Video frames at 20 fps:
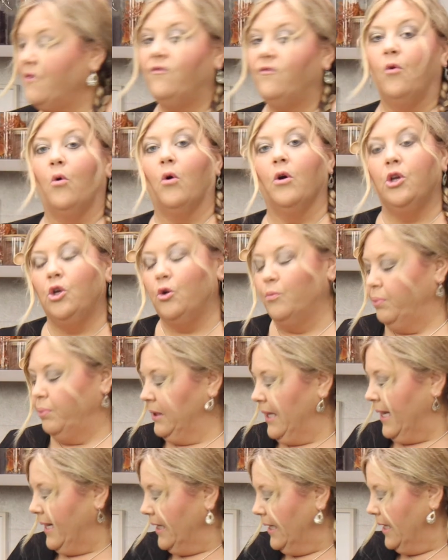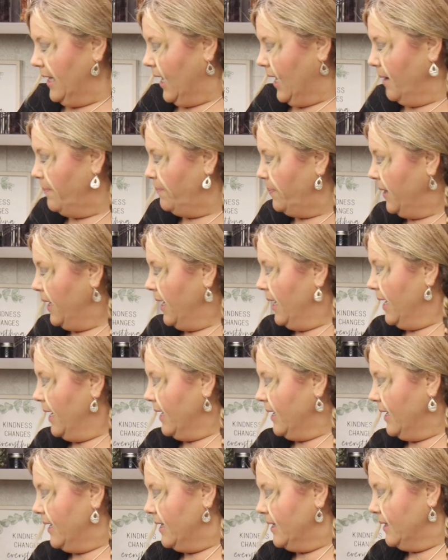before you plate it up
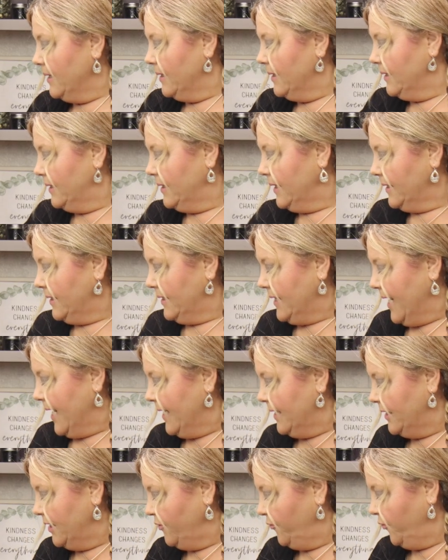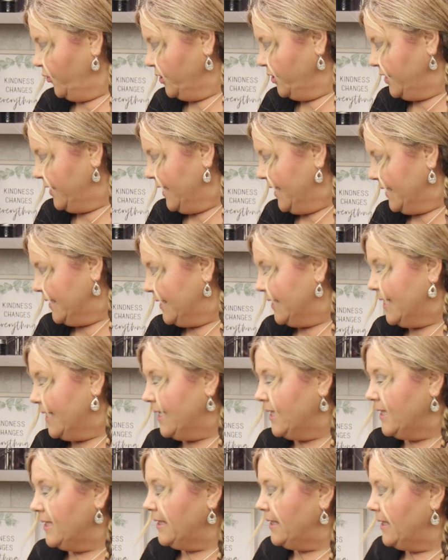is taste for
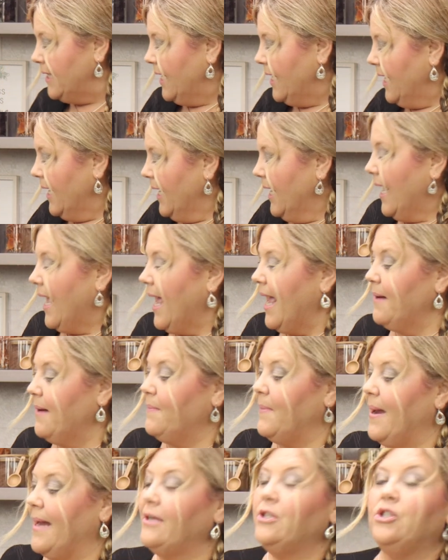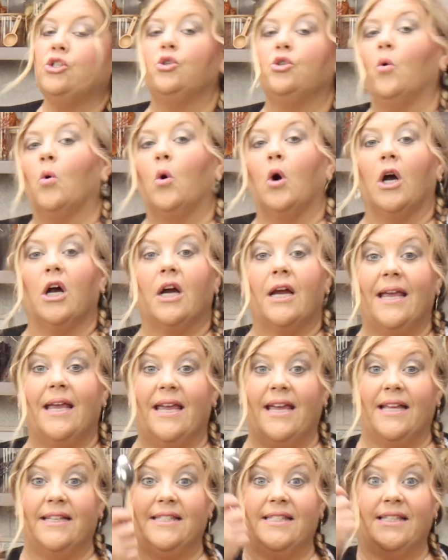seasonings and make sure
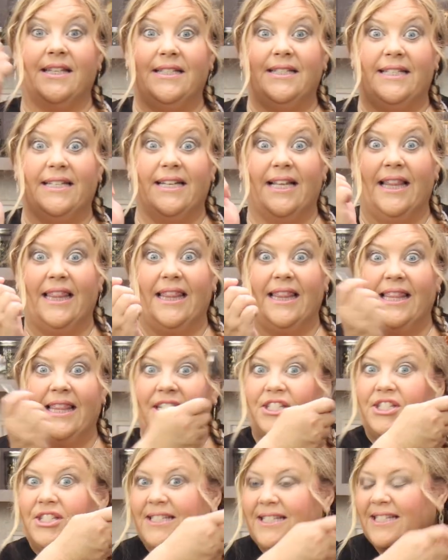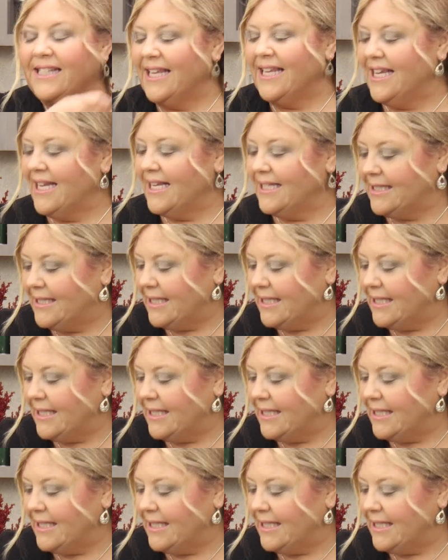it's deliciously